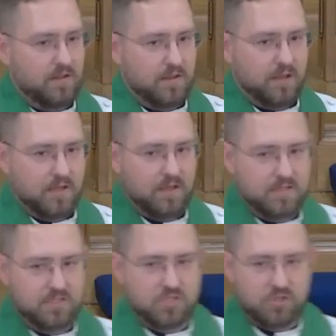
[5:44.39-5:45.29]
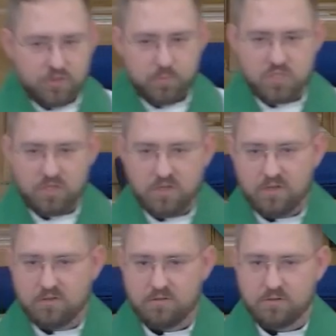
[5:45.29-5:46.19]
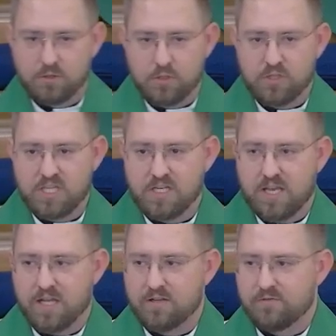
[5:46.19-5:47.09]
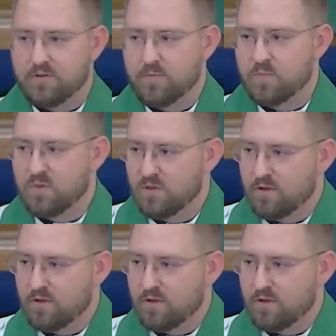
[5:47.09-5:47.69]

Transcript: the scripture, looking at it from